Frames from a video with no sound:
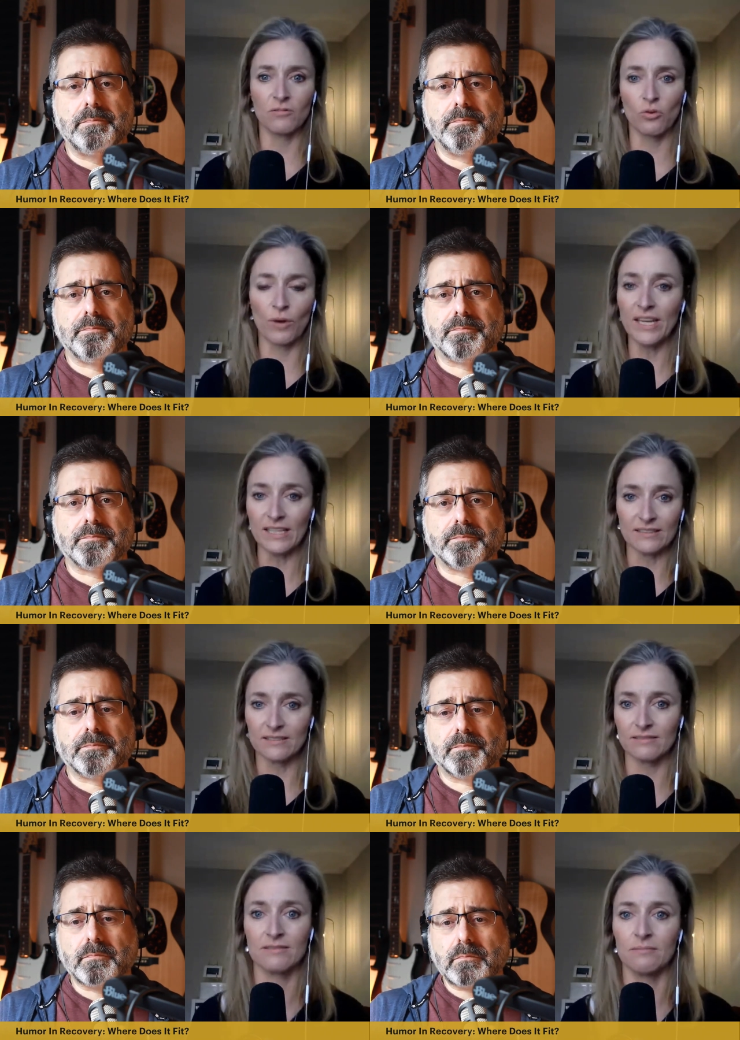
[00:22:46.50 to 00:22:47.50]
Speaker 1: mm.
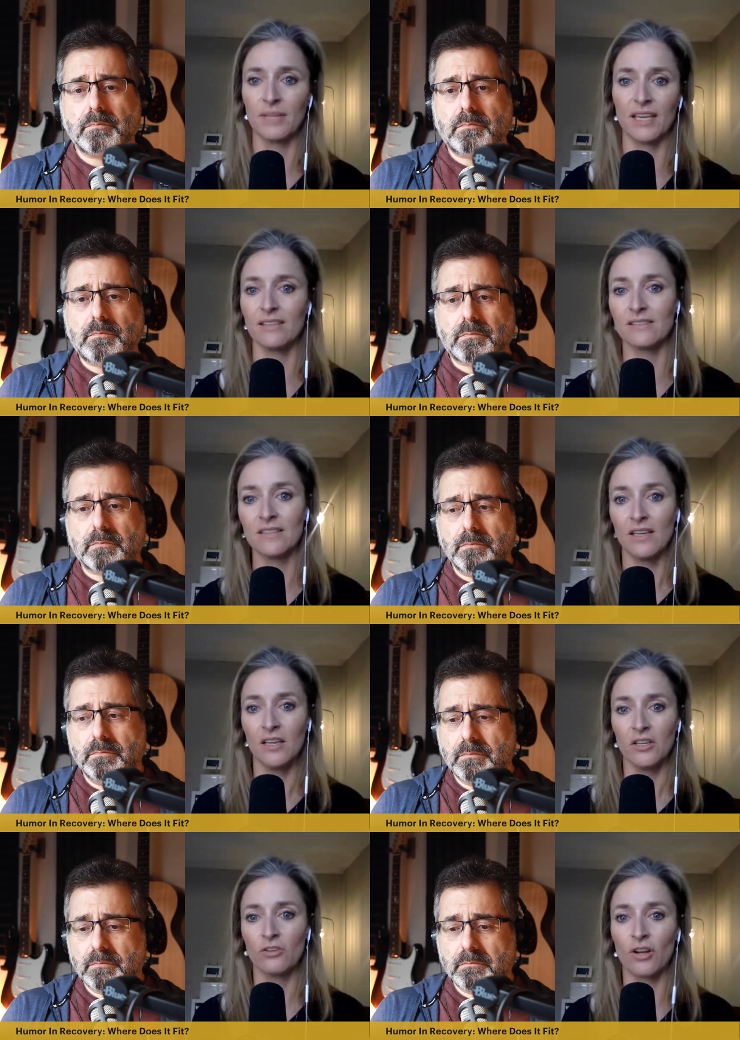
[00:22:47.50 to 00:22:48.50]
great because
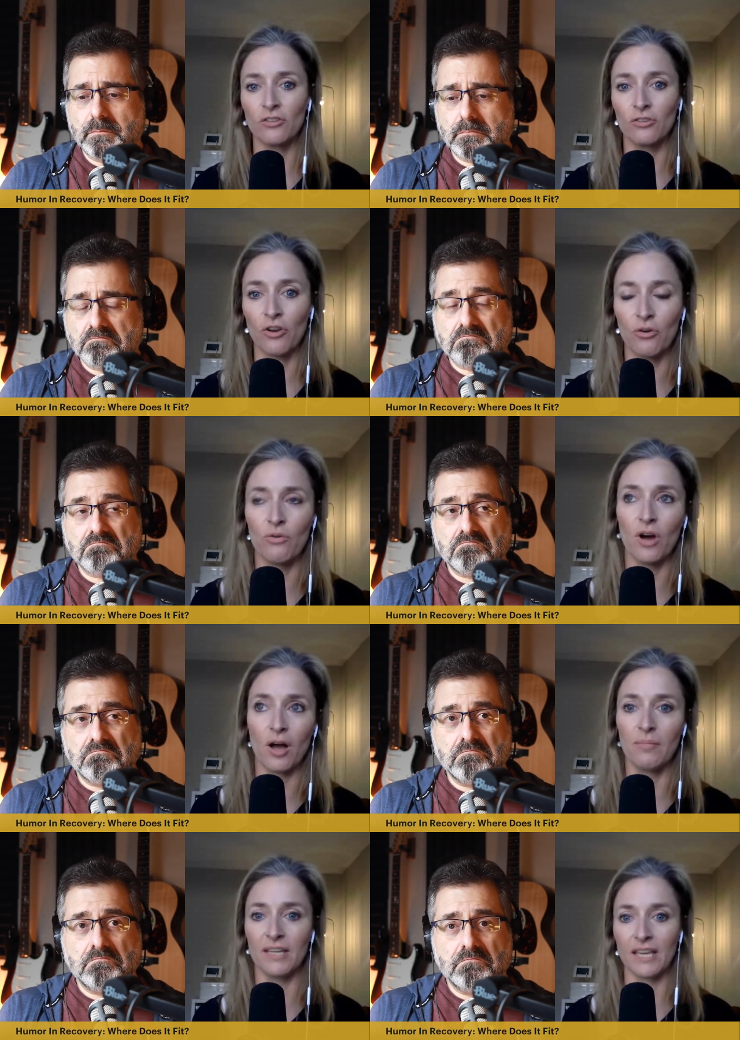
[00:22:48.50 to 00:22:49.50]
you're under no
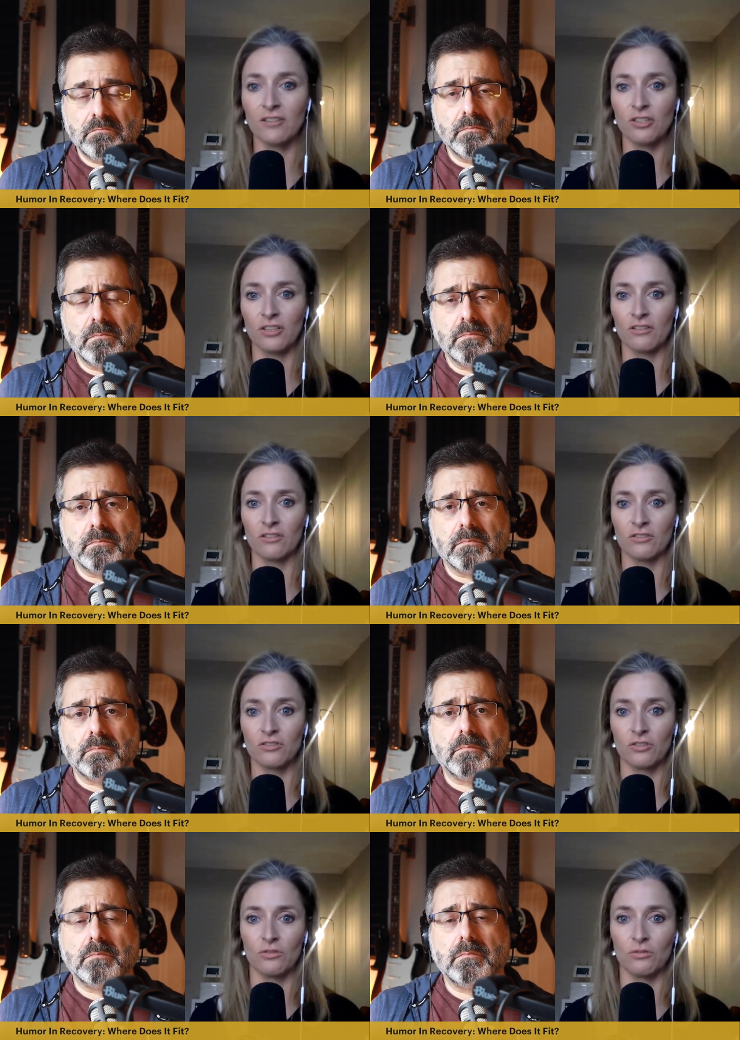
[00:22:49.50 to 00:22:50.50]
obligation
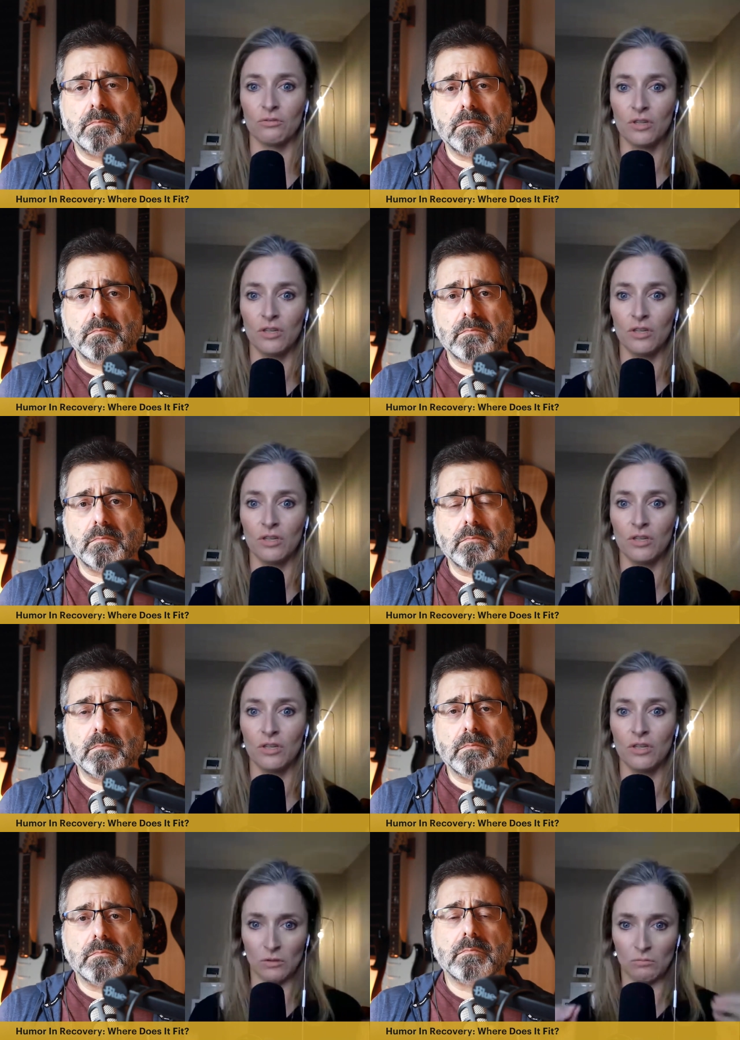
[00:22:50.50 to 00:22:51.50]
to, you
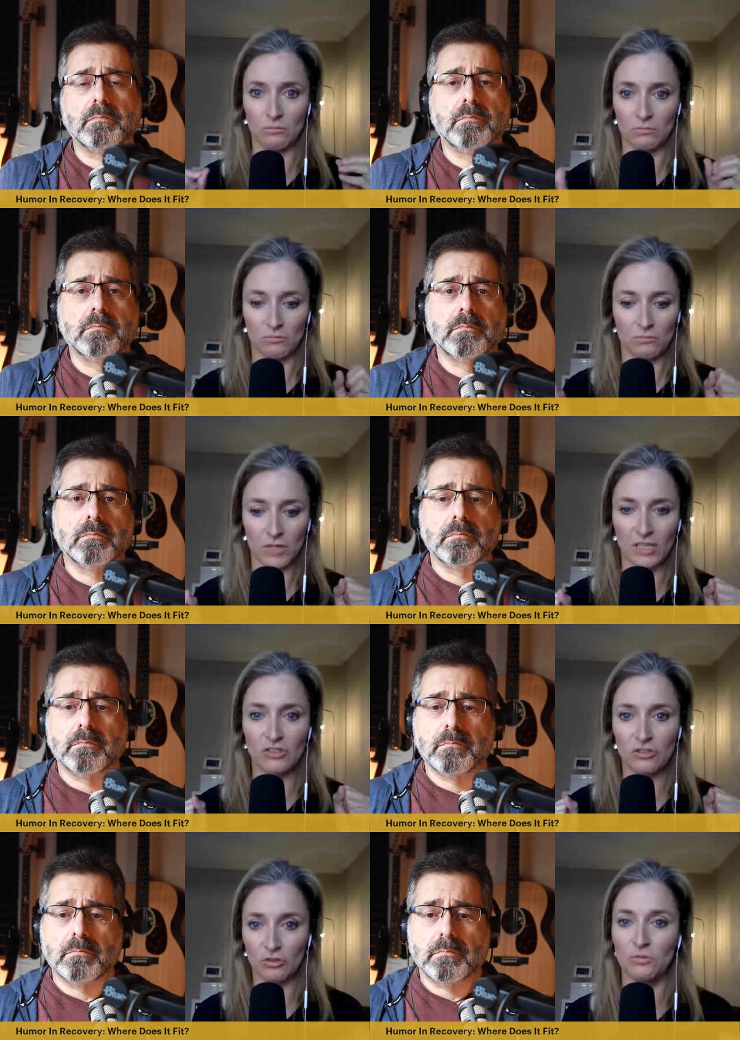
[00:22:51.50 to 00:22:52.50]
know,
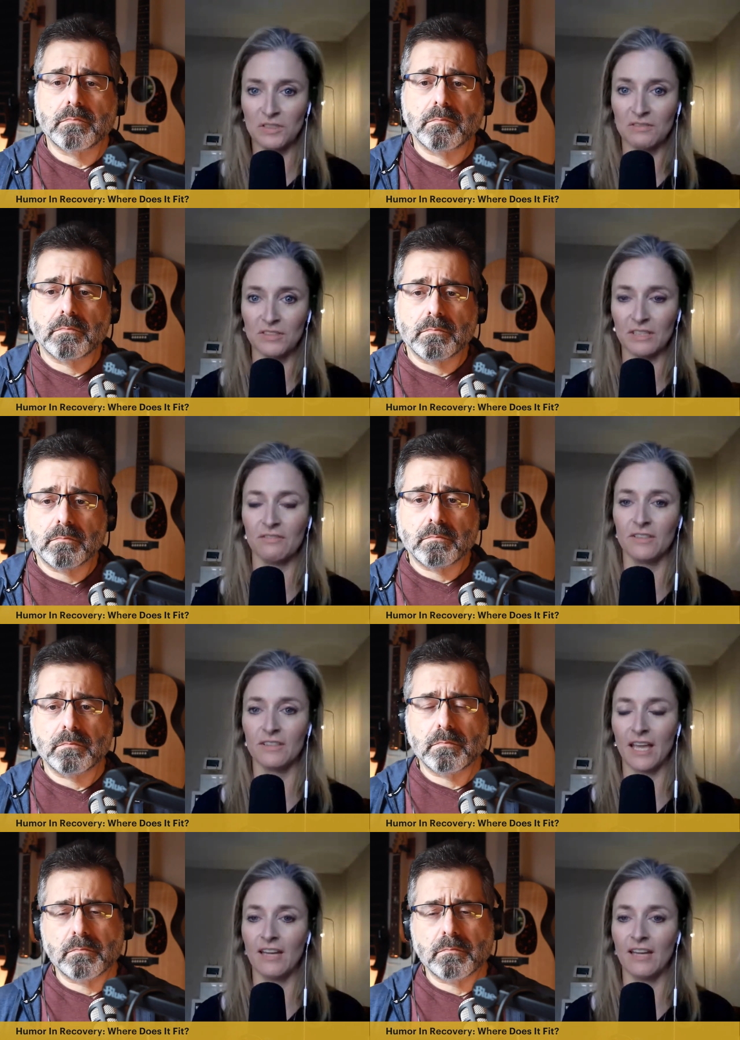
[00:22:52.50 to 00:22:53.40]
exclusively feel